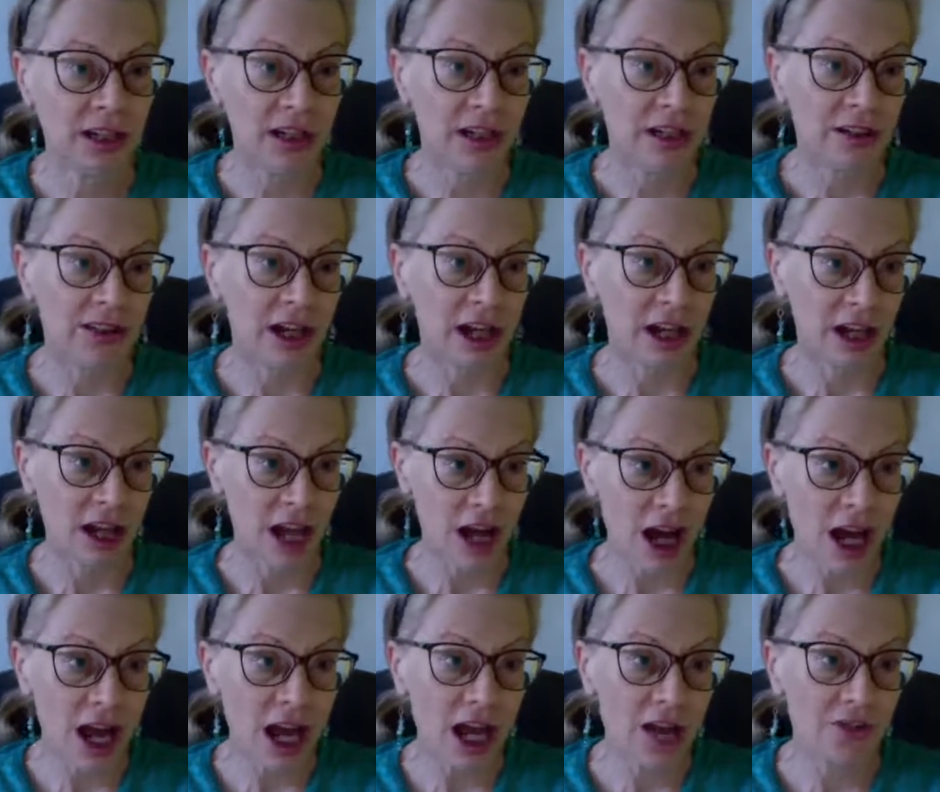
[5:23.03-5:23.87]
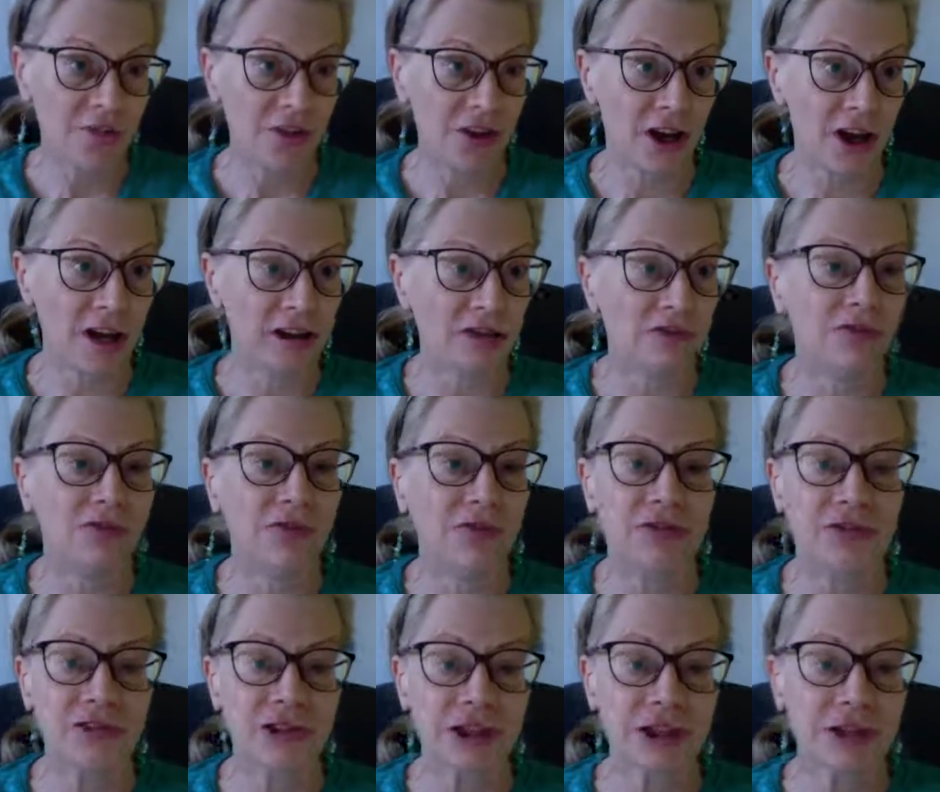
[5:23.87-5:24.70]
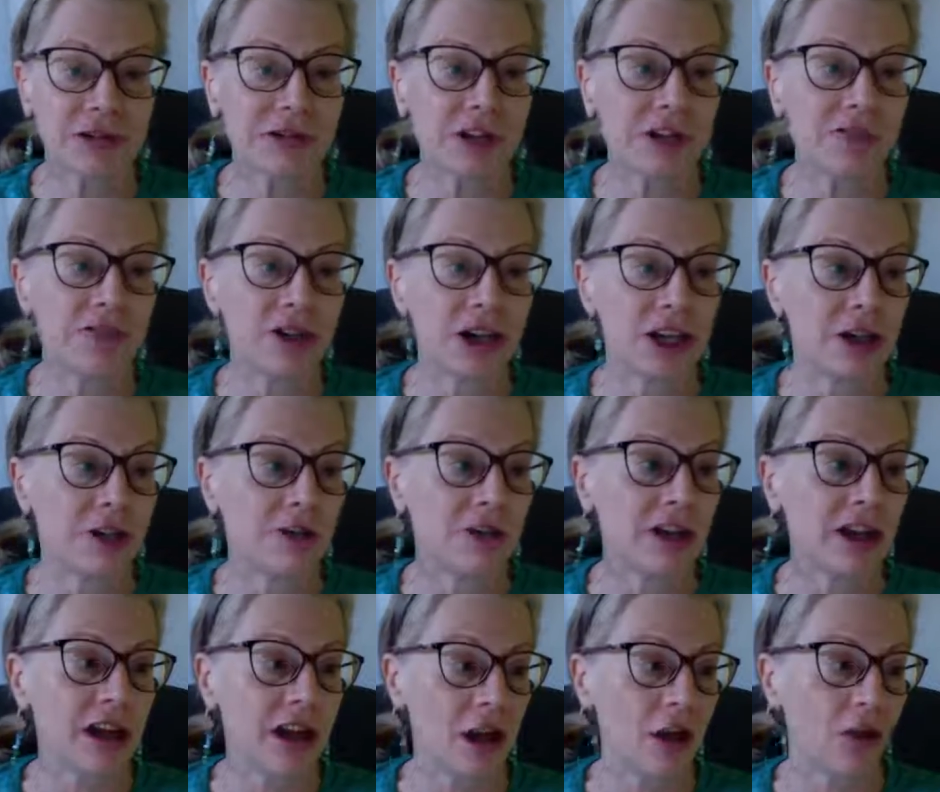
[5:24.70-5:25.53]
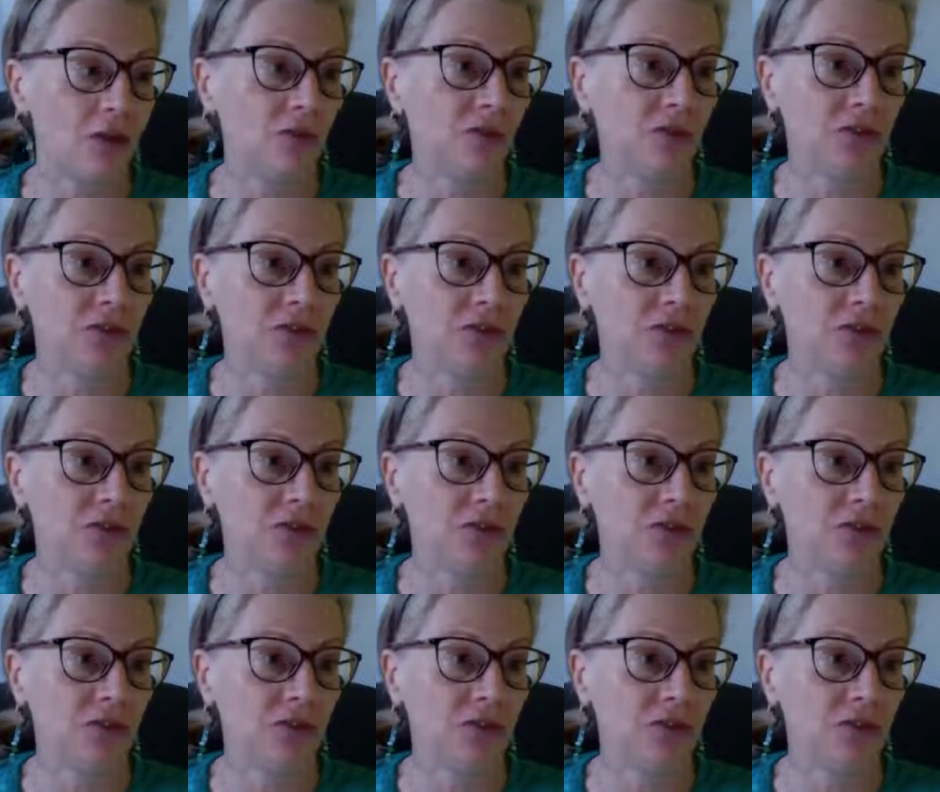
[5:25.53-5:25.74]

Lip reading: that I find very, very helpful